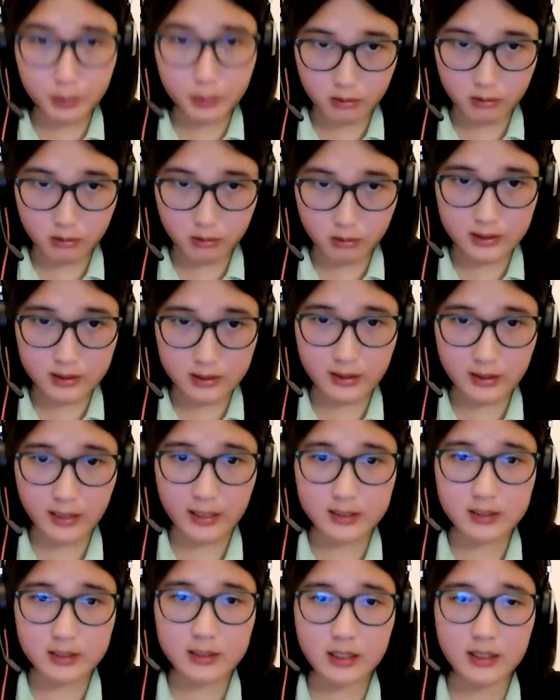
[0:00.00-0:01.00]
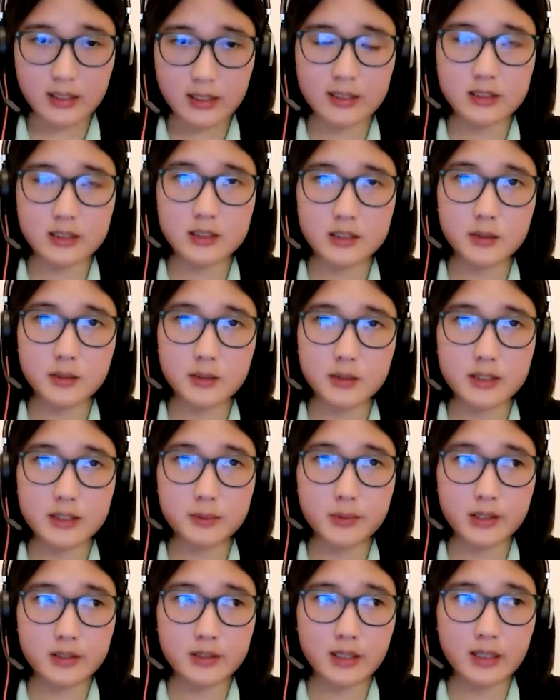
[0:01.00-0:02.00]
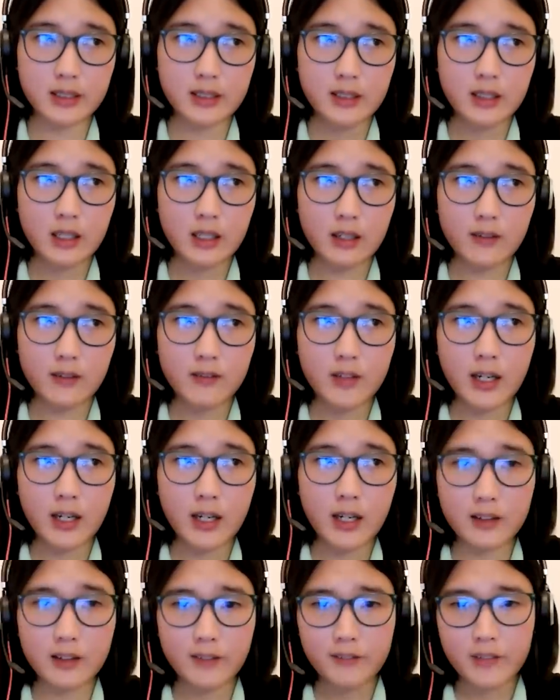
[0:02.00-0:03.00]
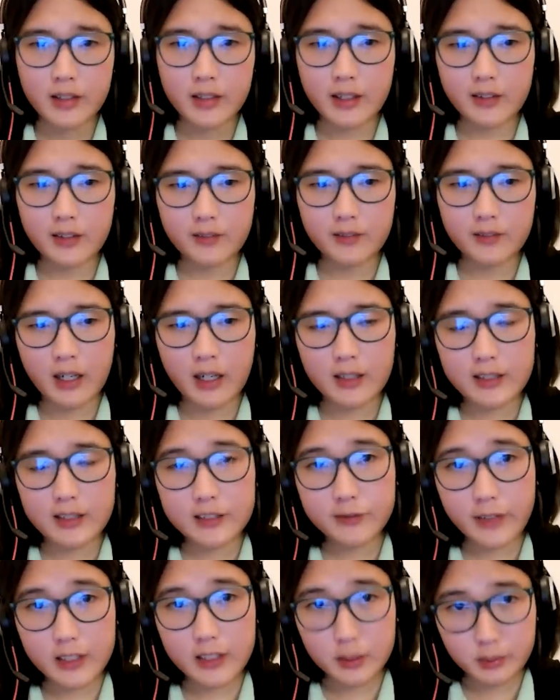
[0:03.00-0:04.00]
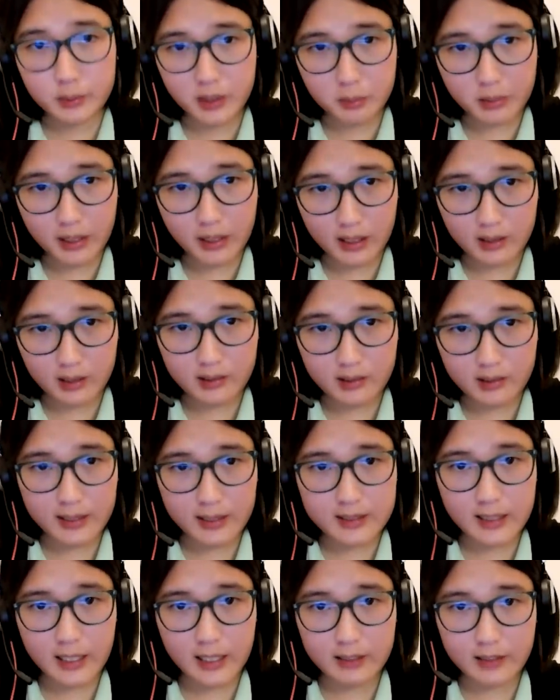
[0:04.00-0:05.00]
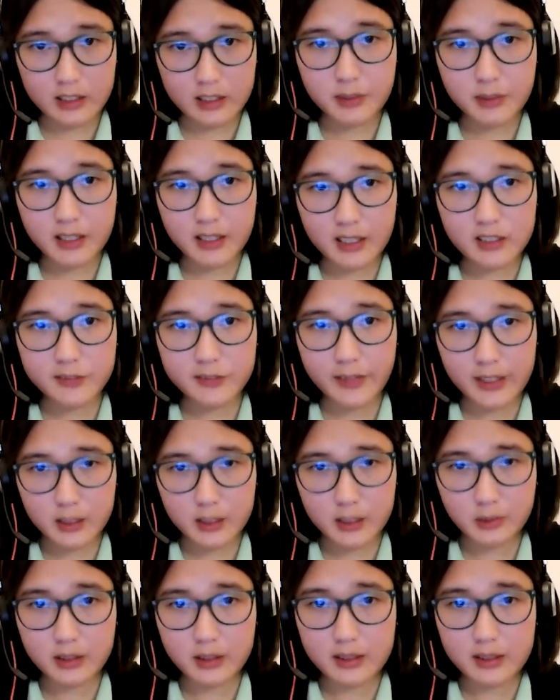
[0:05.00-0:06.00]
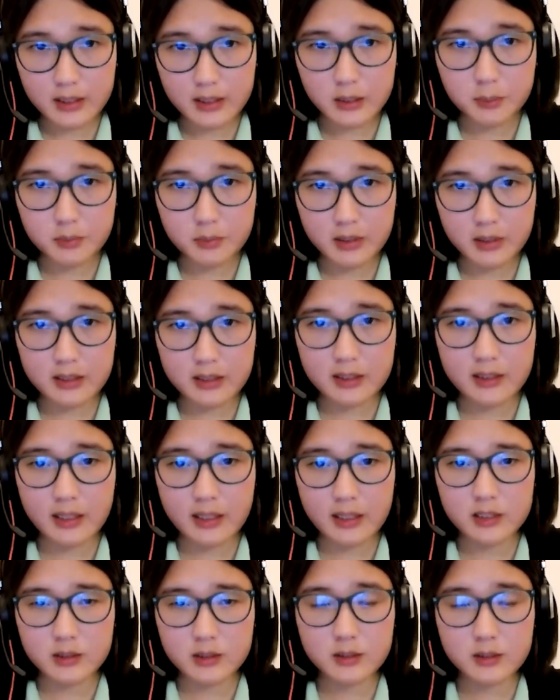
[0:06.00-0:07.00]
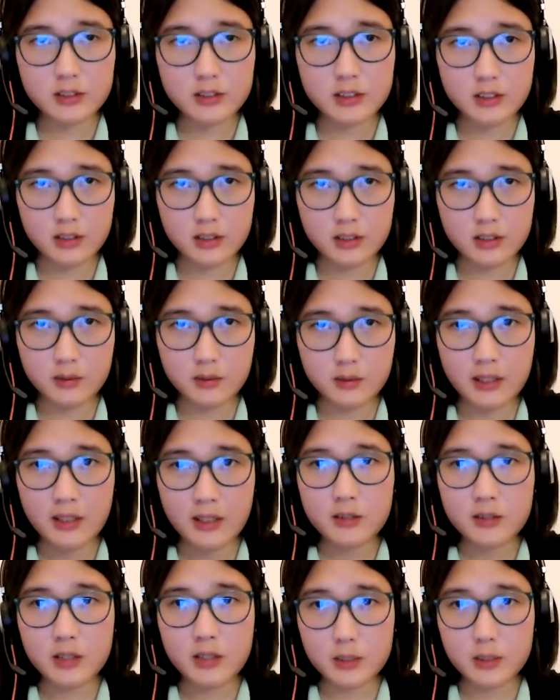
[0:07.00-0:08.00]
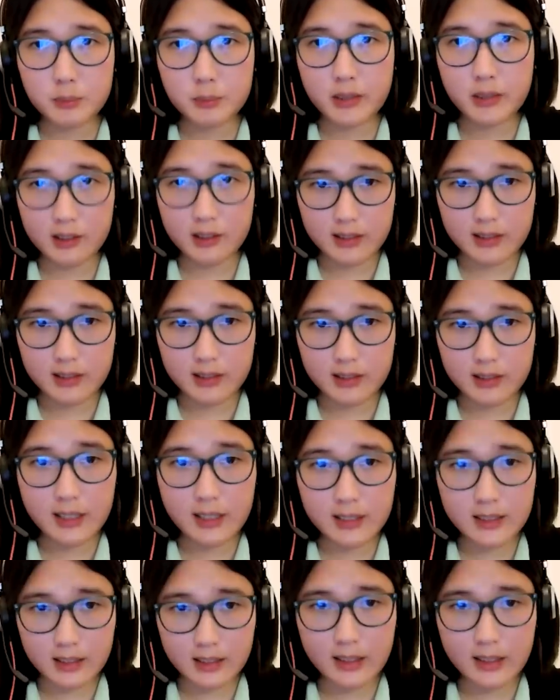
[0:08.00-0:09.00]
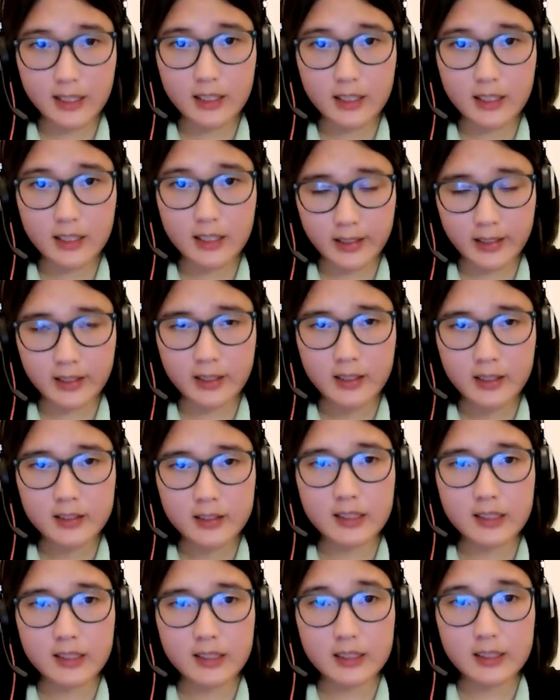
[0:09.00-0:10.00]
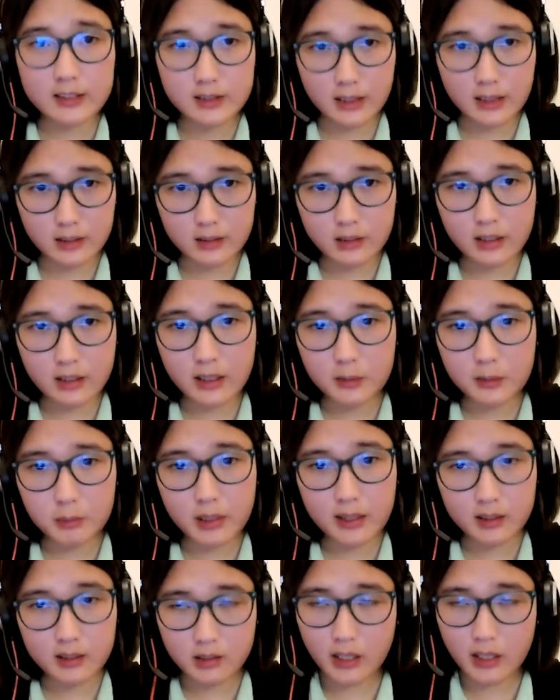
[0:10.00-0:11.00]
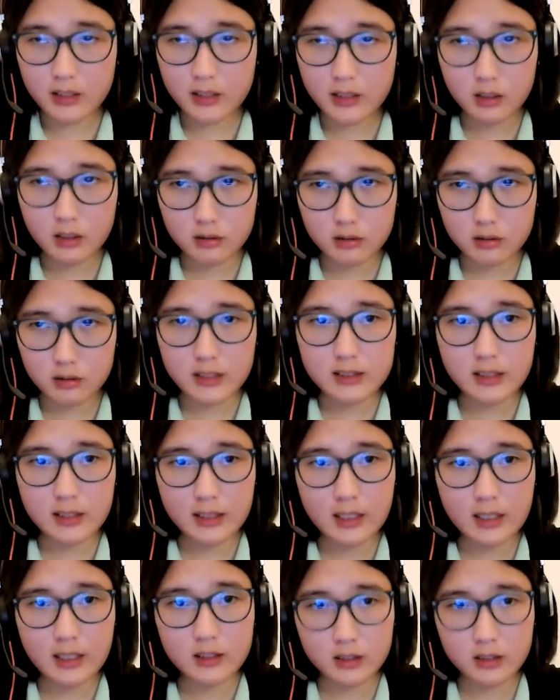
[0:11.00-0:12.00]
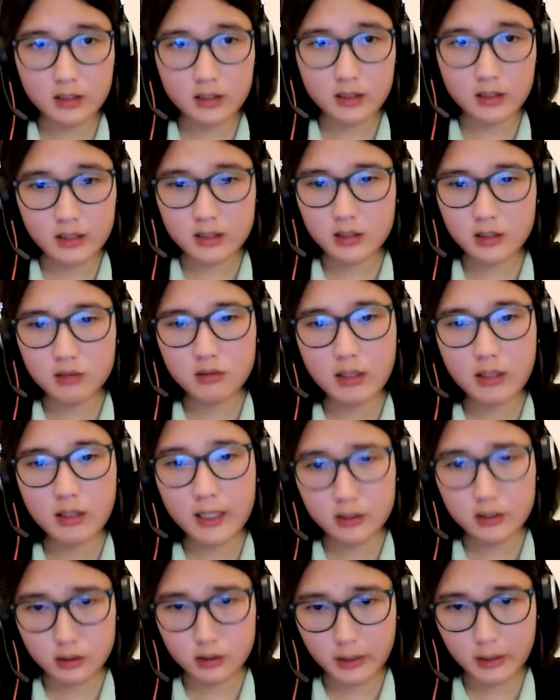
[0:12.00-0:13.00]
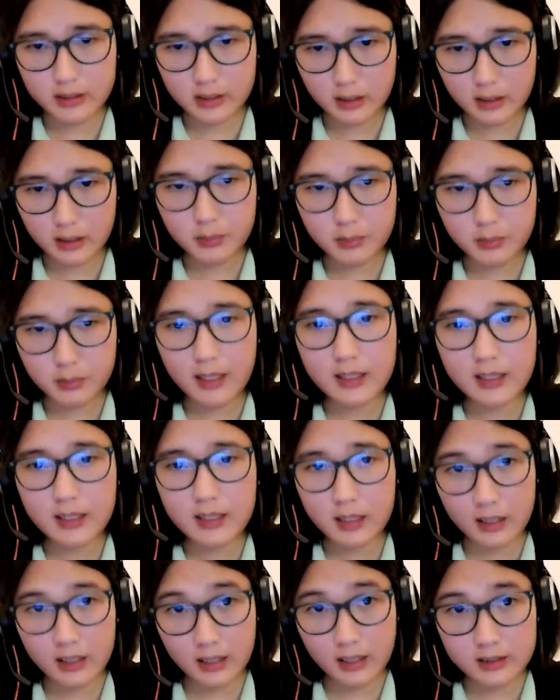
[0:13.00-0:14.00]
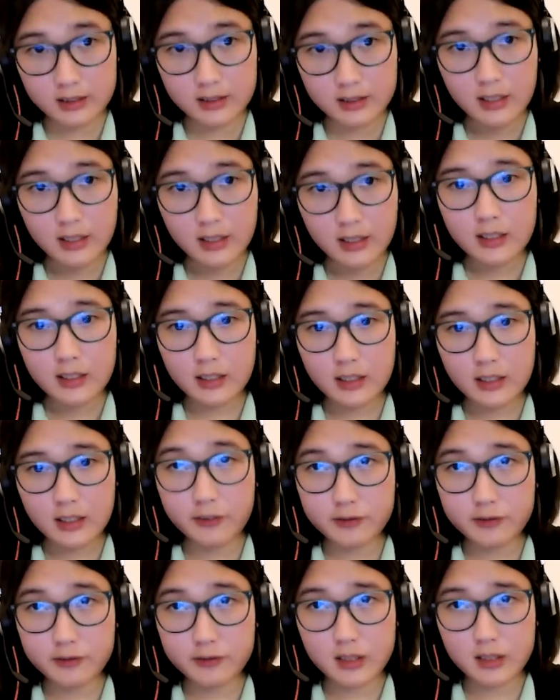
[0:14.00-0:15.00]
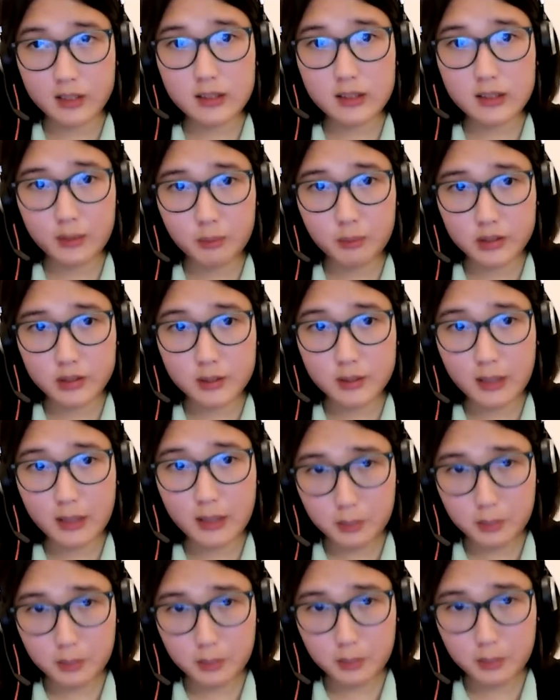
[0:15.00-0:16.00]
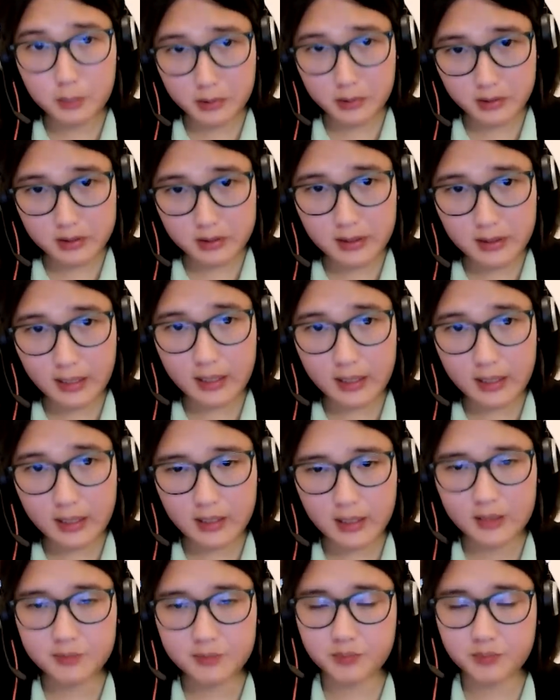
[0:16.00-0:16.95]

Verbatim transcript: question is it's it's merely how, how does Facebook prioritize areas? Because Facebook does does so does prioritize India in a way that it does not prioritize countries like Honduras or Azerbaijan. India is the world's most populous nation,